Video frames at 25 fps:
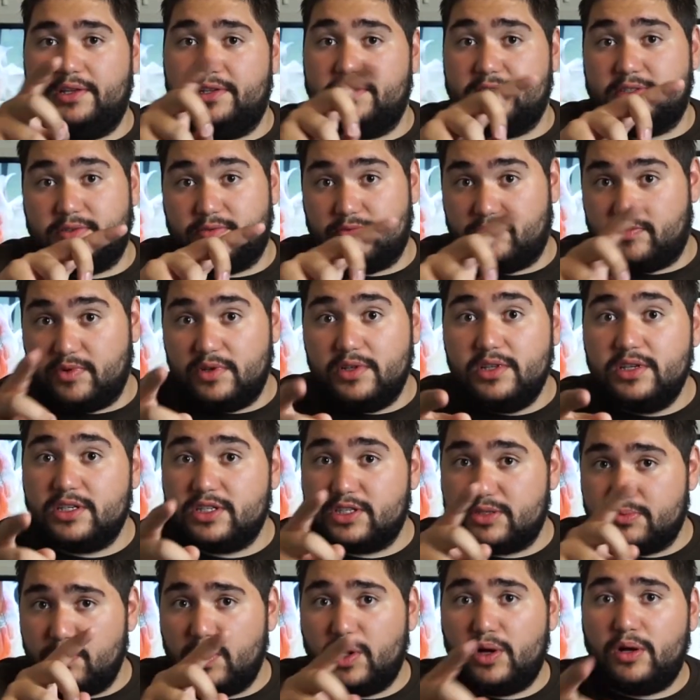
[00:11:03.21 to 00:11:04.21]
It's a really
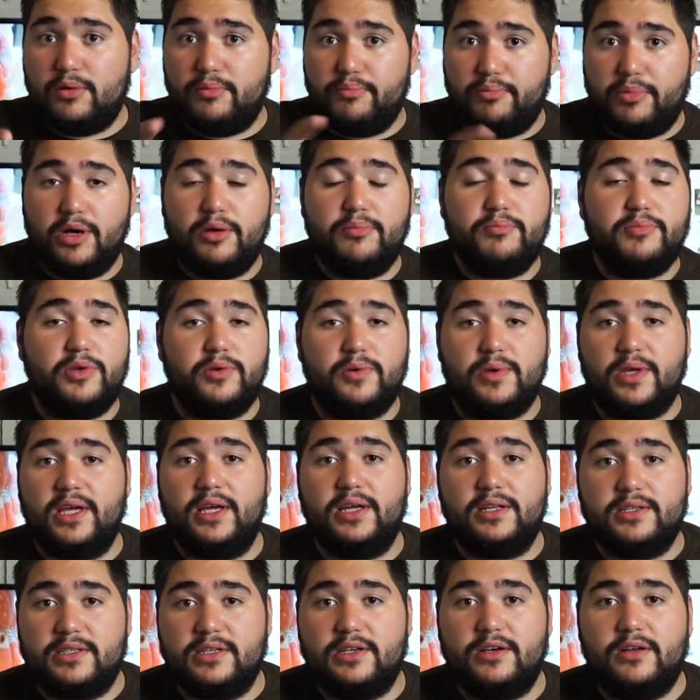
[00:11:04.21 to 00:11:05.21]
small bump, you
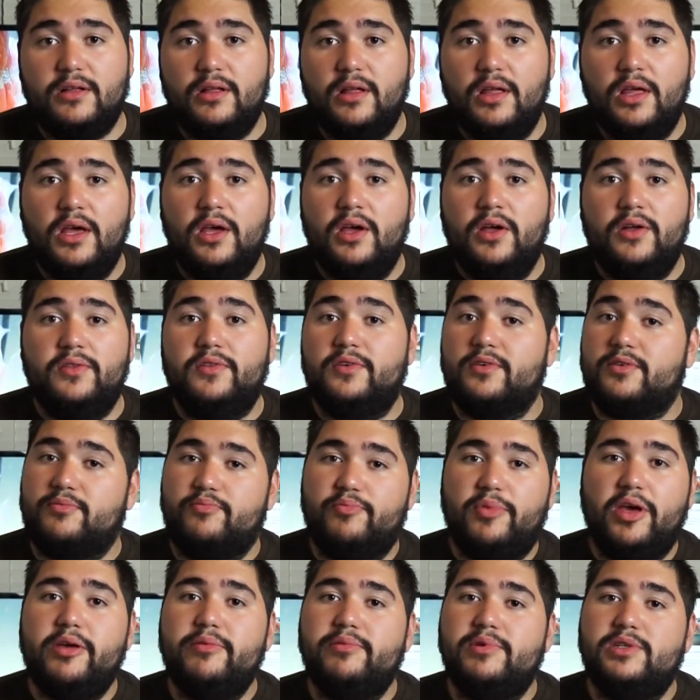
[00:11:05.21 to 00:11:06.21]
can't tell. Look,
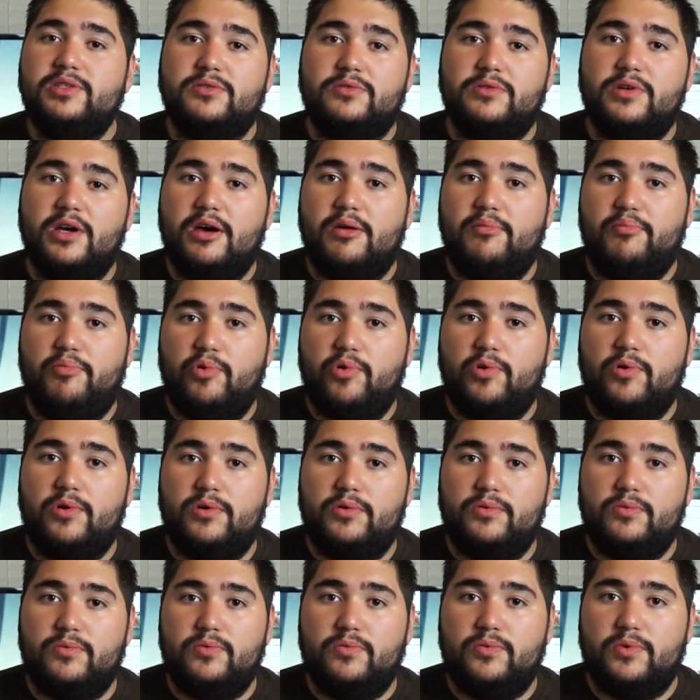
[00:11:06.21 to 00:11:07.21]
babies are not
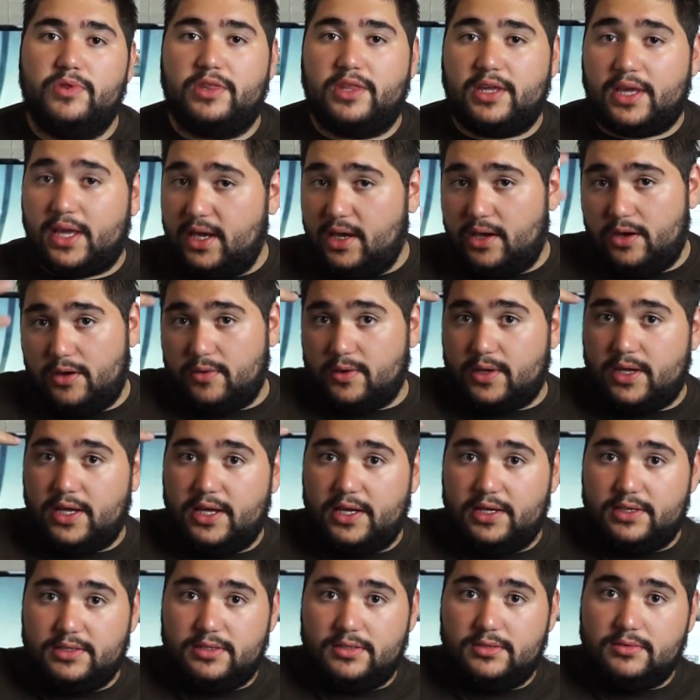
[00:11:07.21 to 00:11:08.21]
born with the
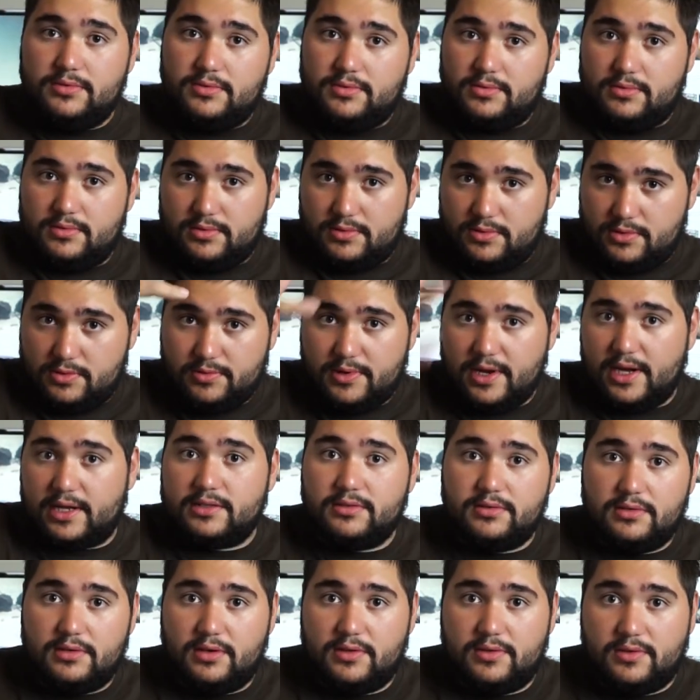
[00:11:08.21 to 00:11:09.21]
KOKs
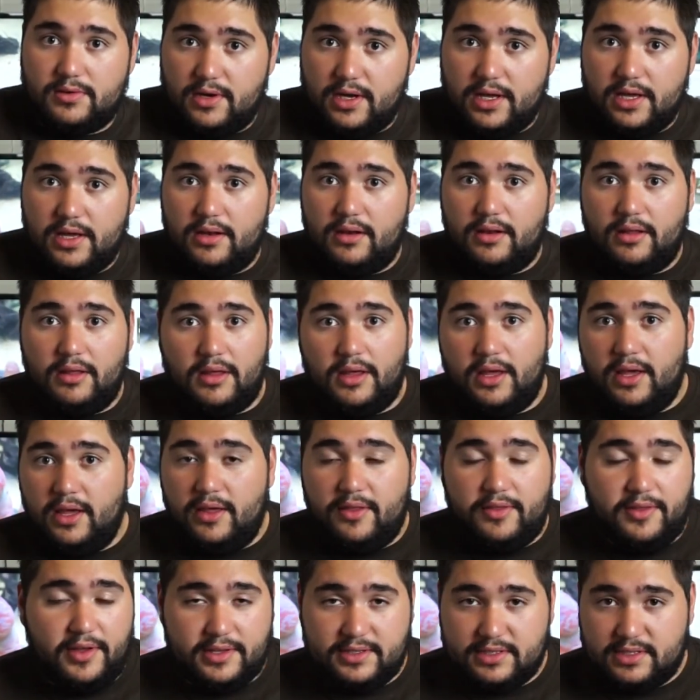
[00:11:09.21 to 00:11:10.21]
directly on their head.
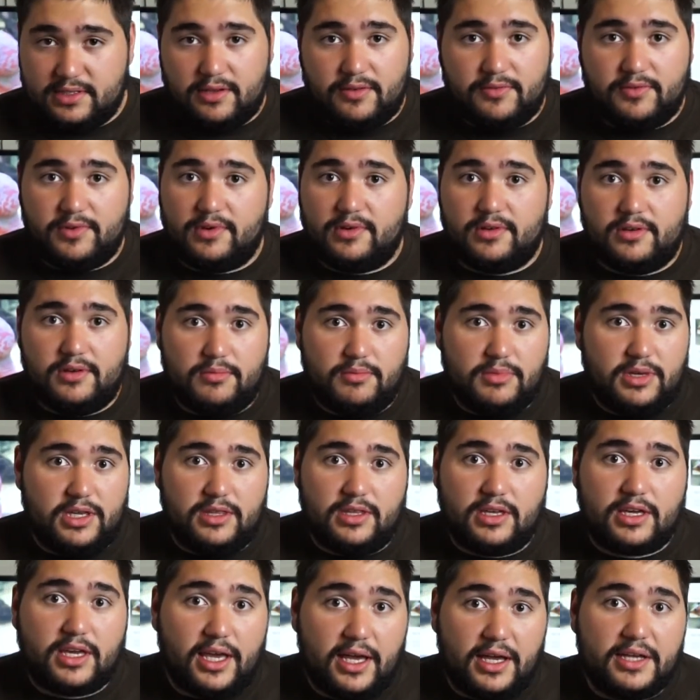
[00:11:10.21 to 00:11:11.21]
That's never going to be
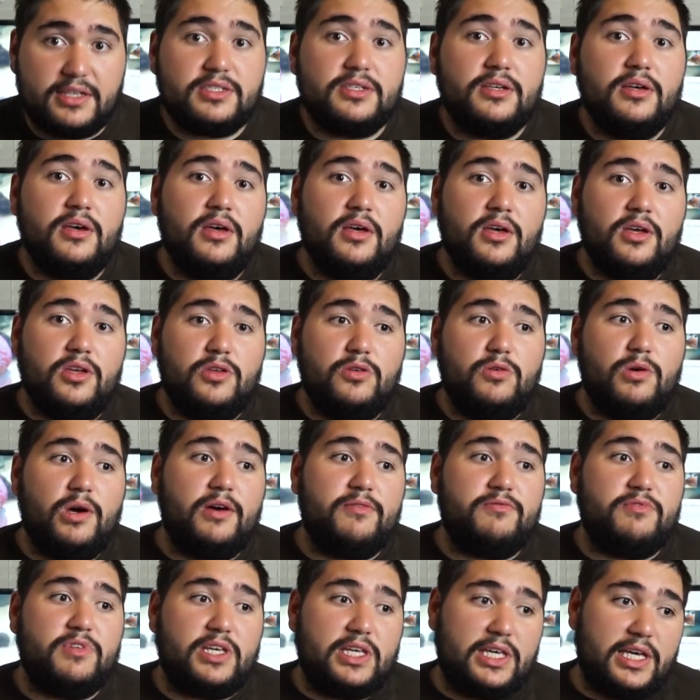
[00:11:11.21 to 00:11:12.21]
the case. You
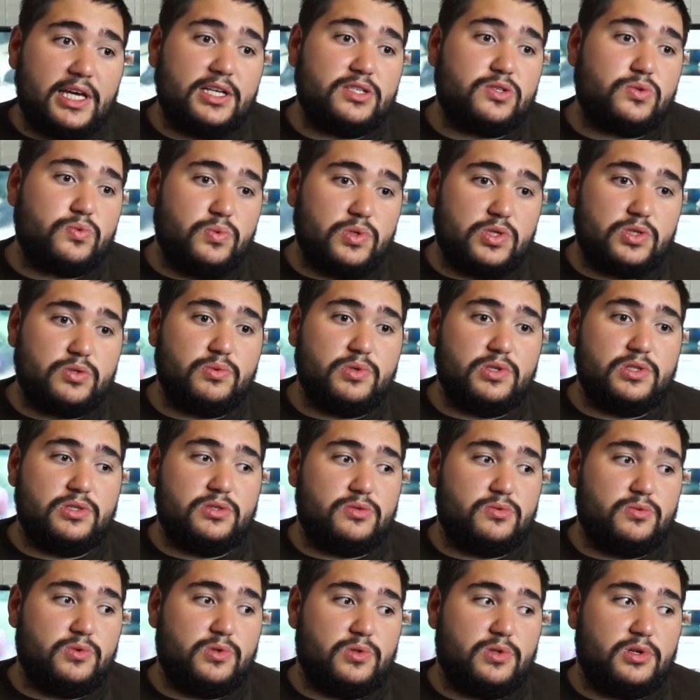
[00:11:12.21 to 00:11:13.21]
have to guess which
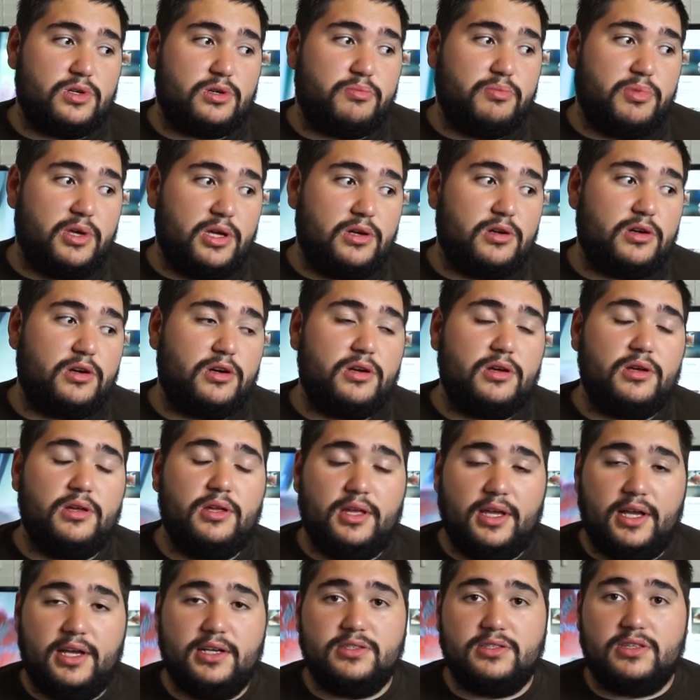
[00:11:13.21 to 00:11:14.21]
ones will look better
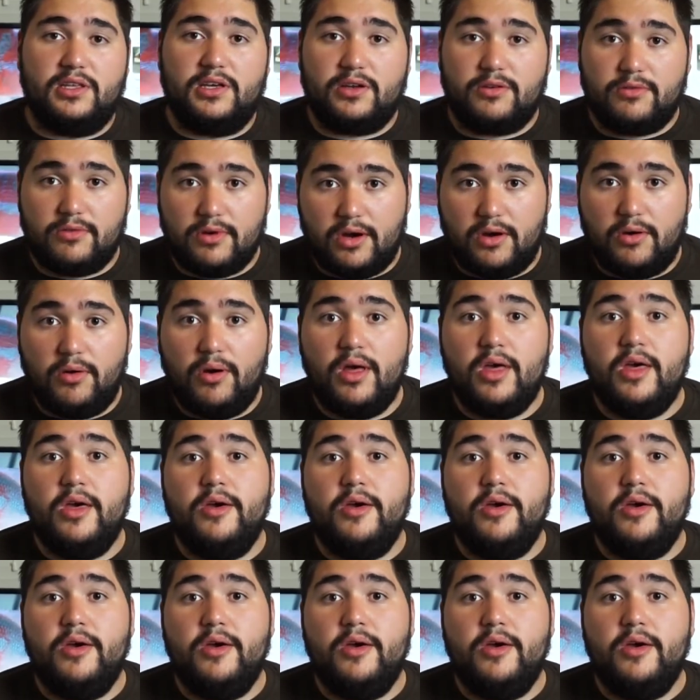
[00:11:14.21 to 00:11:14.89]
as they grow.